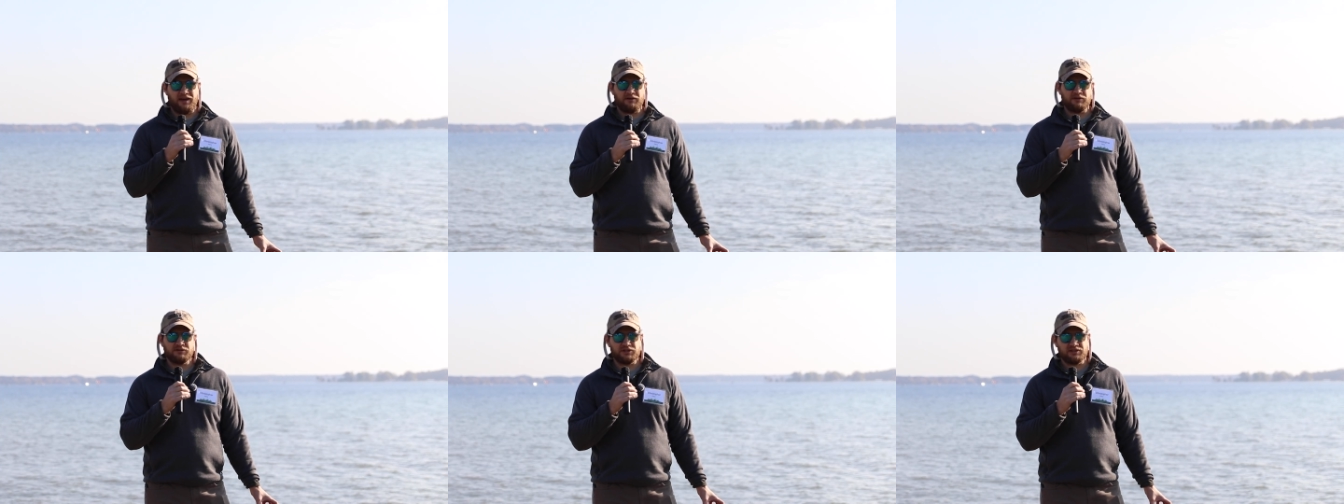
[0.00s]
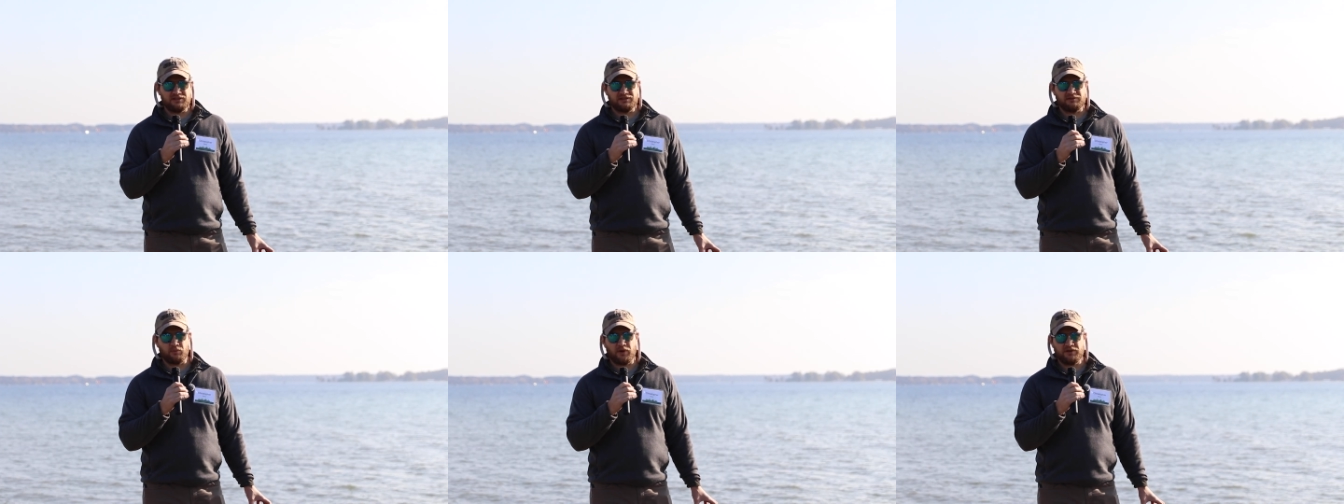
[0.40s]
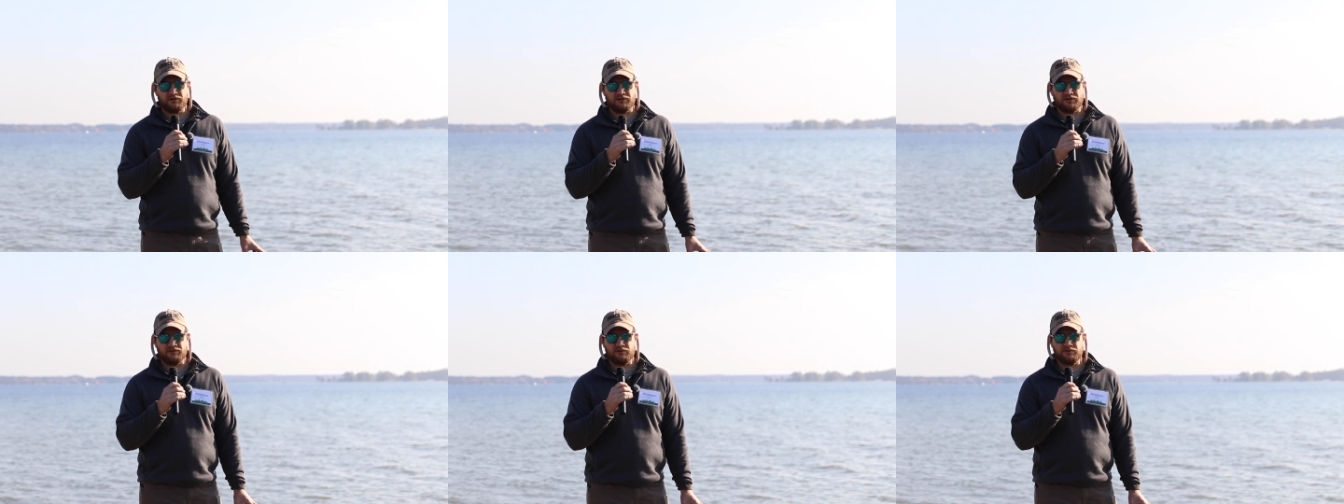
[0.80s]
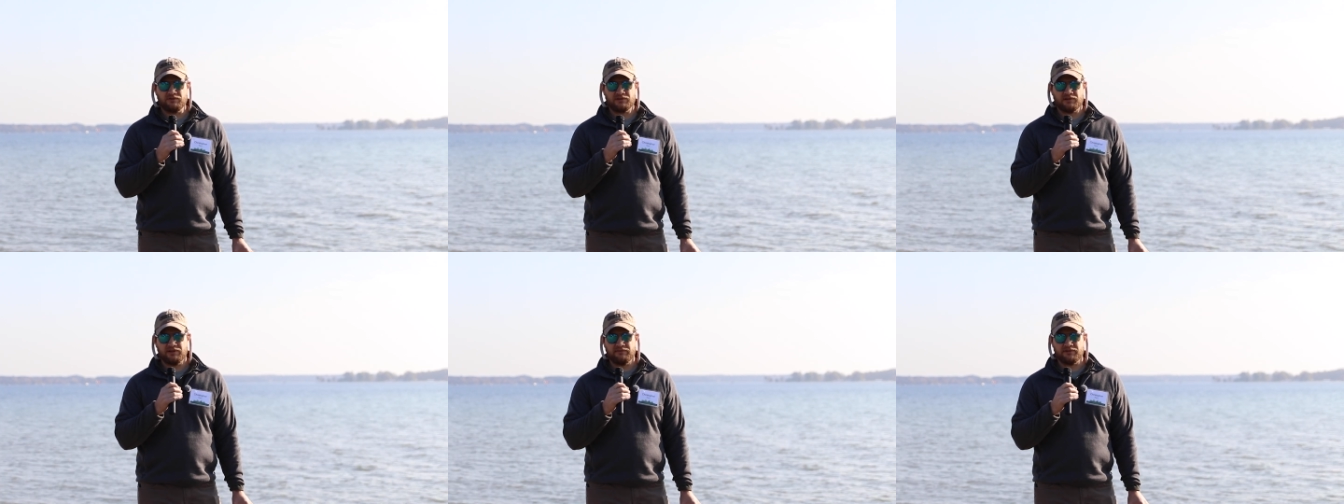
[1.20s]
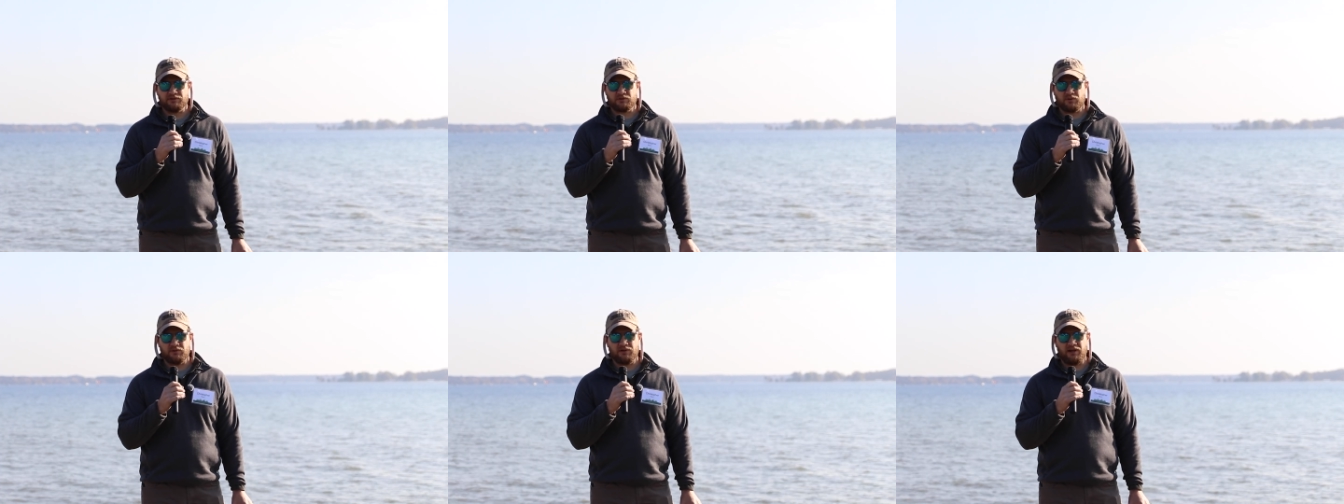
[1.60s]
energy and when you can use a living
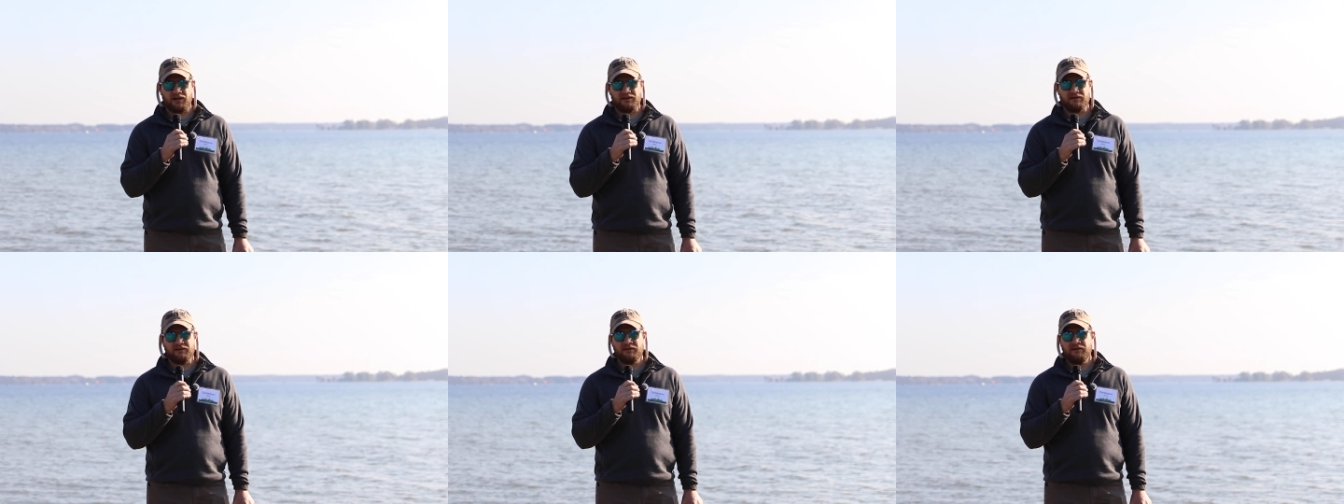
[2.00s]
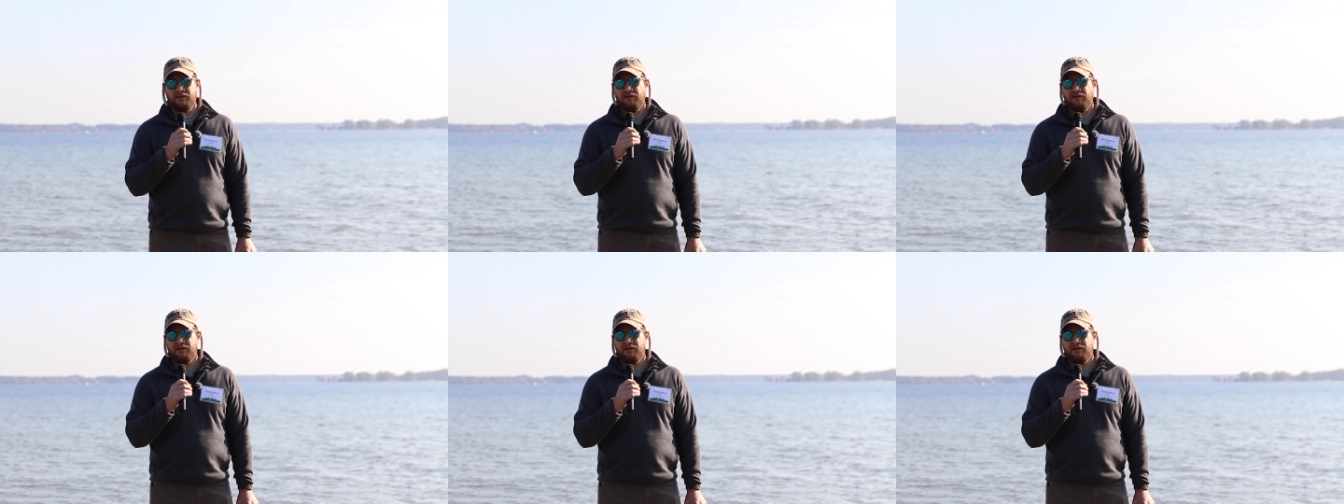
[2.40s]
shoreline.